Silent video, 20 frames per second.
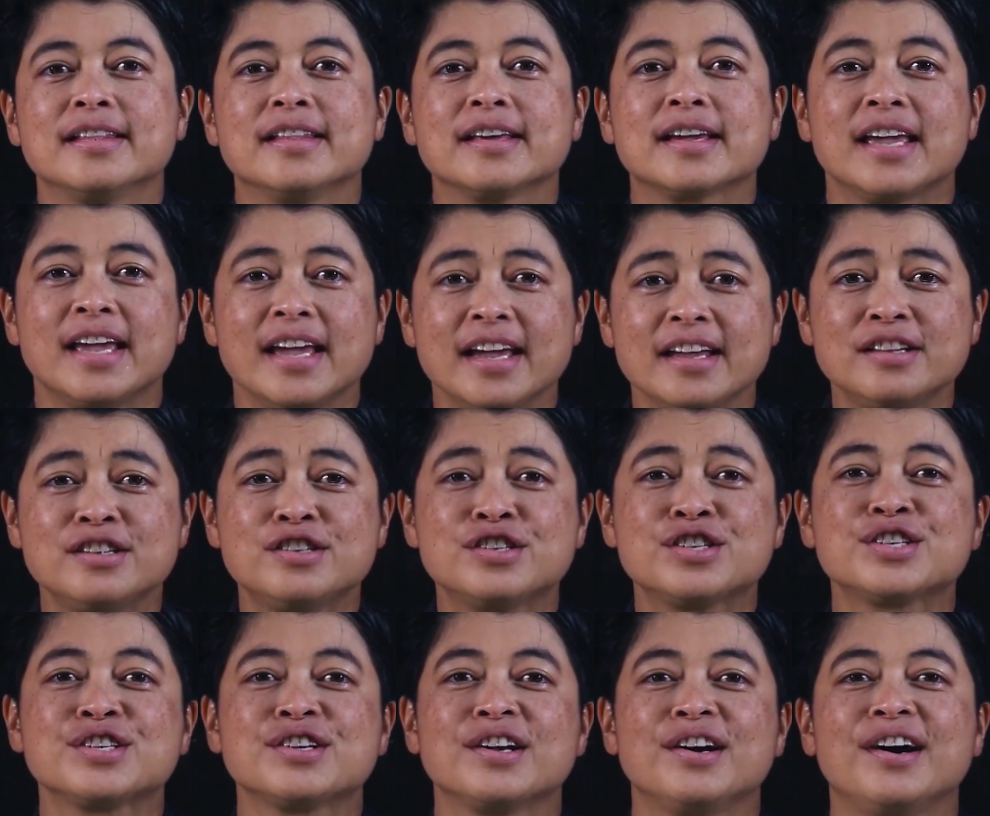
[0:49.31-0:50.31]
The
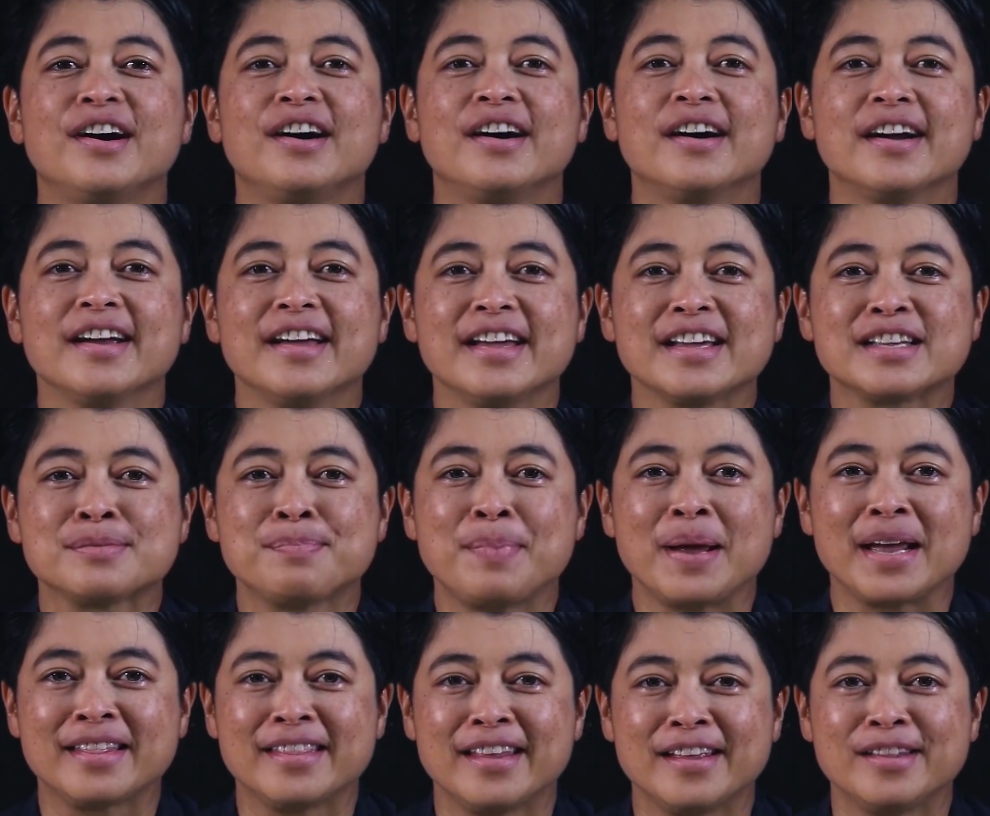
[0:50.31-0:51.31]
kids are
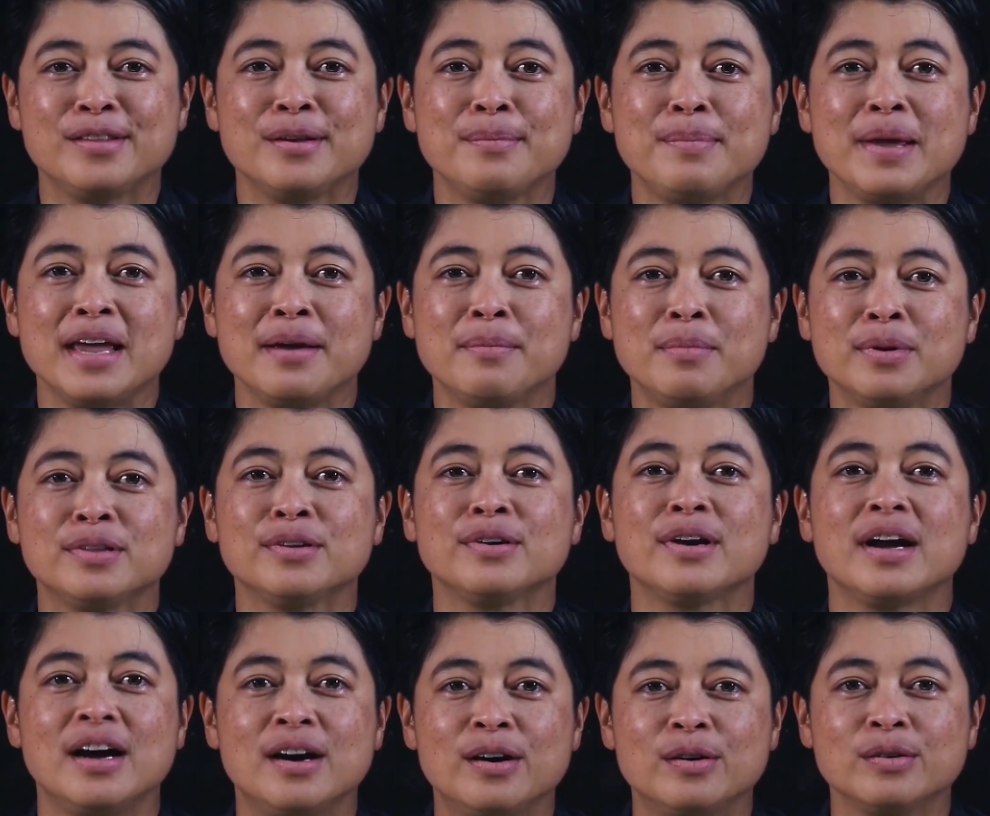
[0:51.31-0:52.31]
expected to be able to
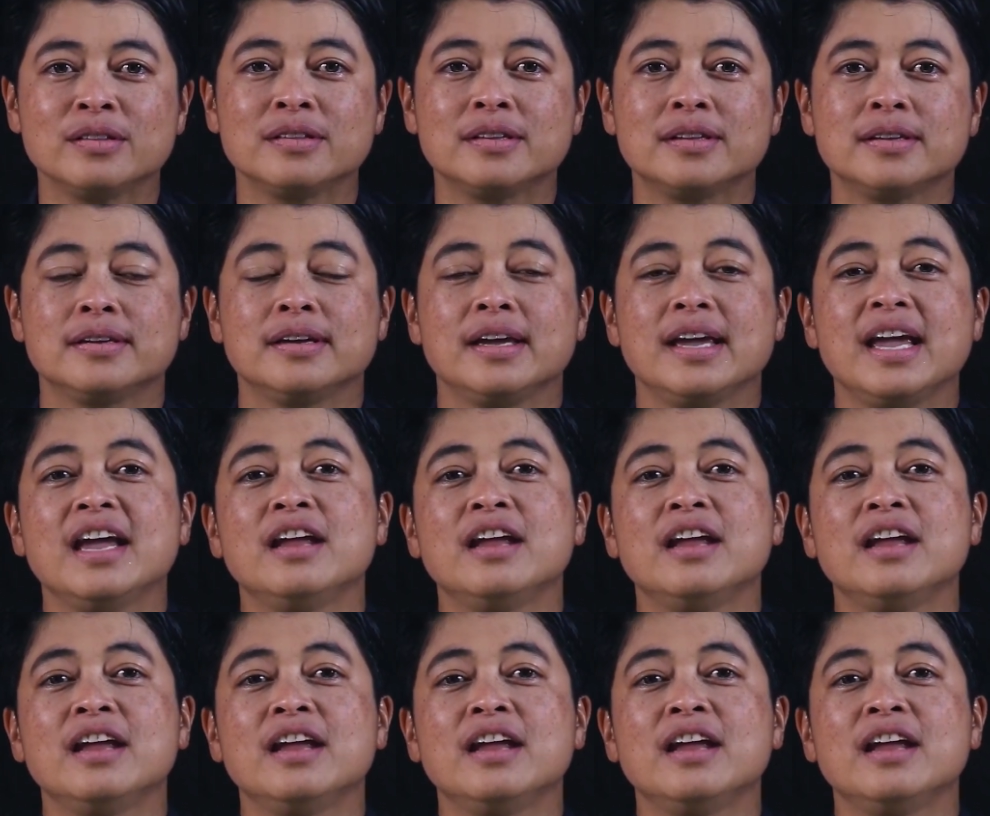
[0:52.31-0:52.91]
count